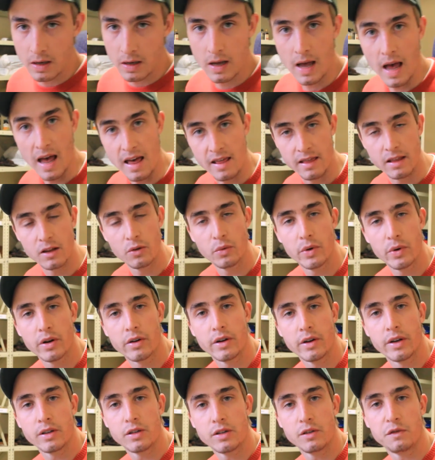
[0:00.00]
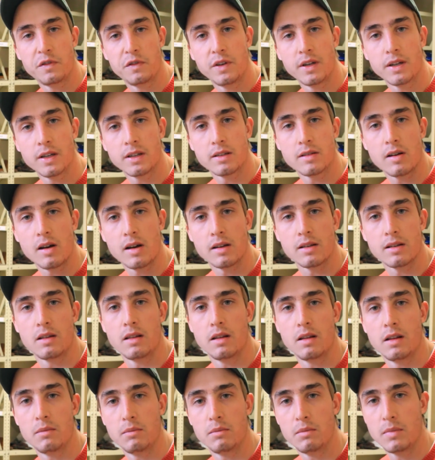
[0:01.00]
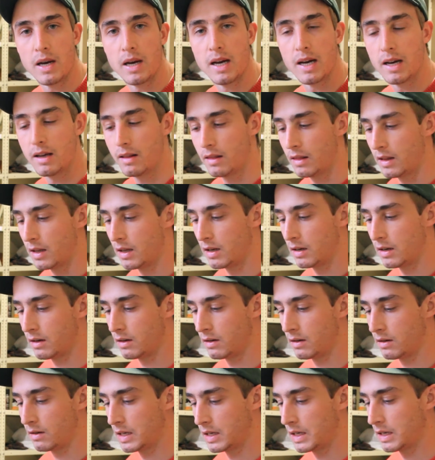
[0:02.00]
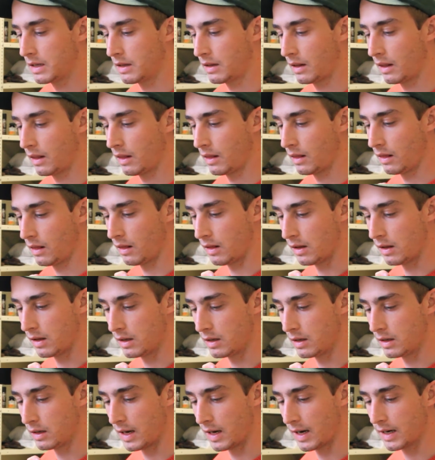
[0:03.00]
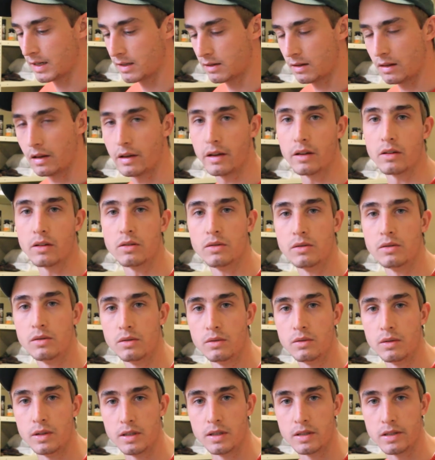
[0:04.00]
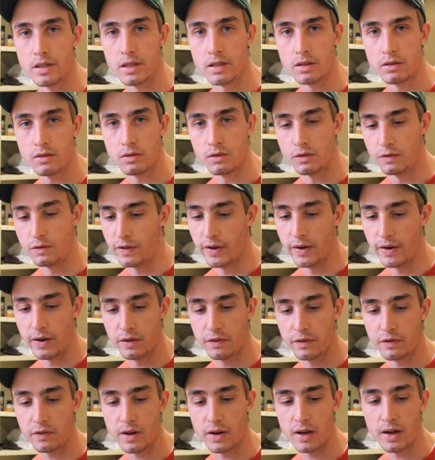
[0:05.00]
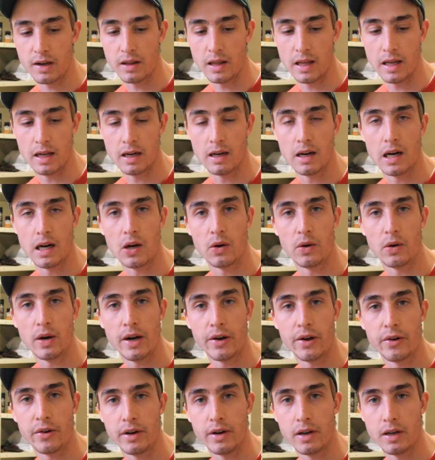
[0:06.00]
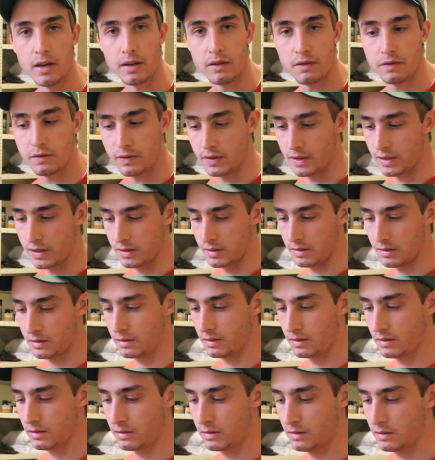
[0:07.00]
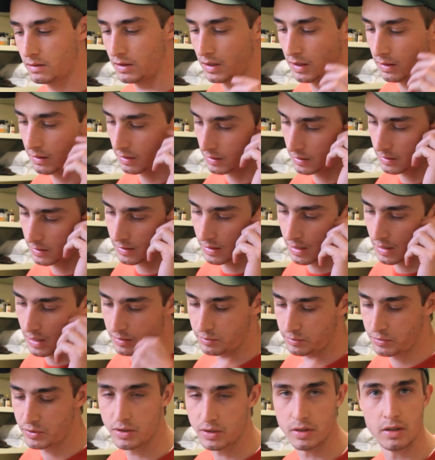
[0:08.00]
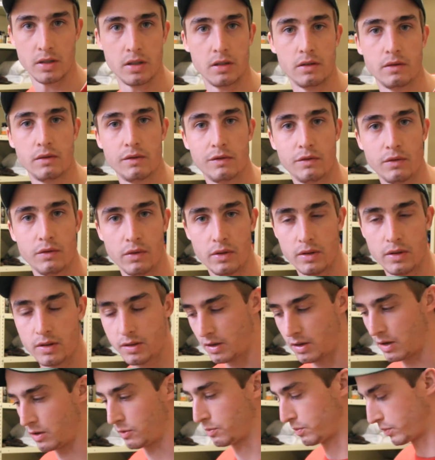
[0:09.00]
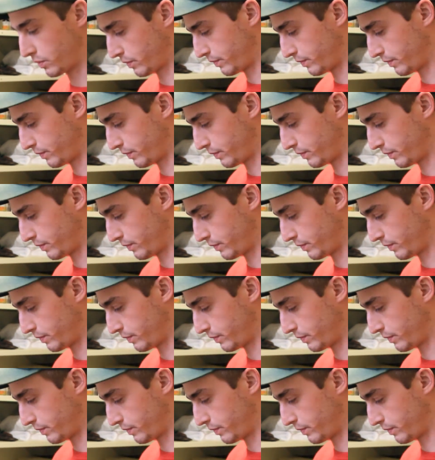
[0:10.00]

and then we're going to finger tighten them, and then the next thing to do is just to verify that our eye relief is in the desired position for the scope.